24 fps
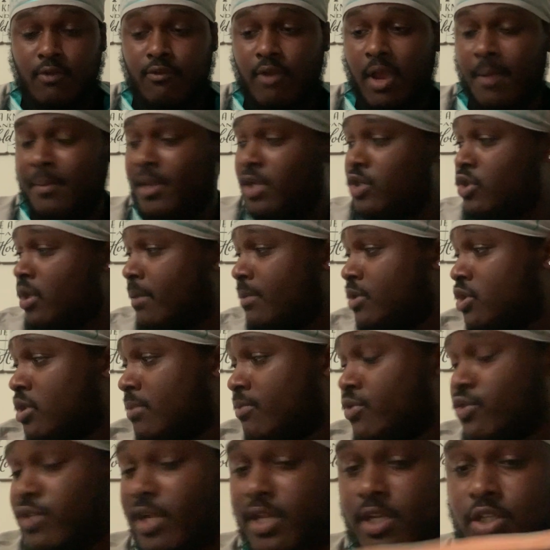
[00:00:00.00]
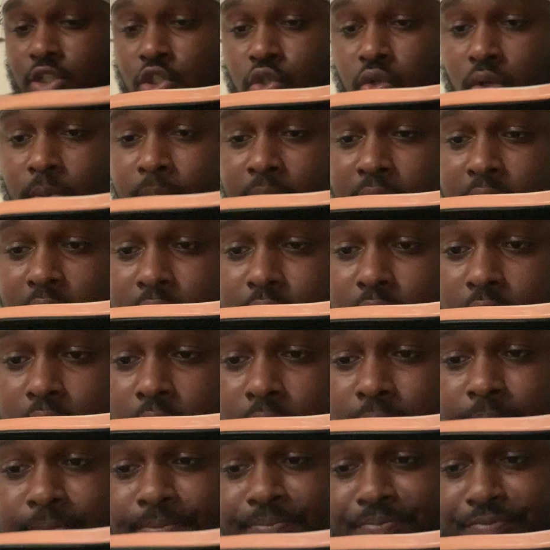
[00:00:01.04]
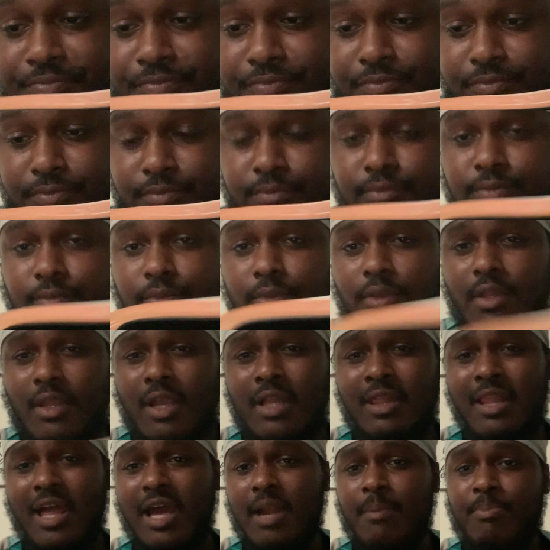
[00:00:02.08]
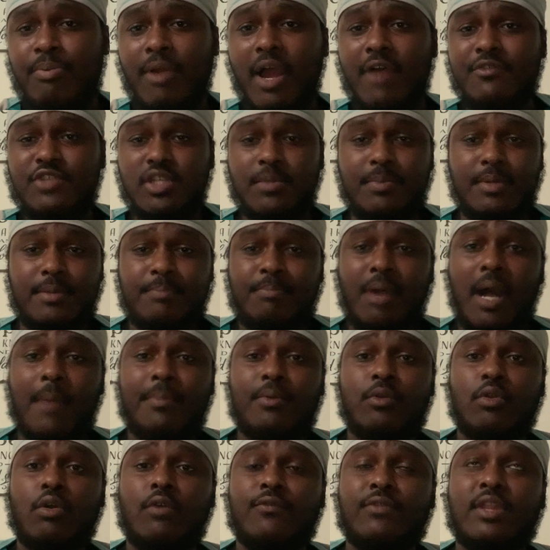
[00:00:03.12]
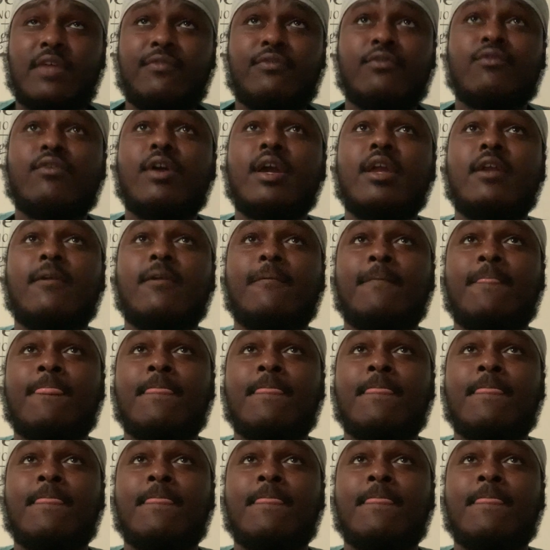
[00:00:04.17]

I'm gonna jump straight into it because um a lot of prophecy been popping off left and right.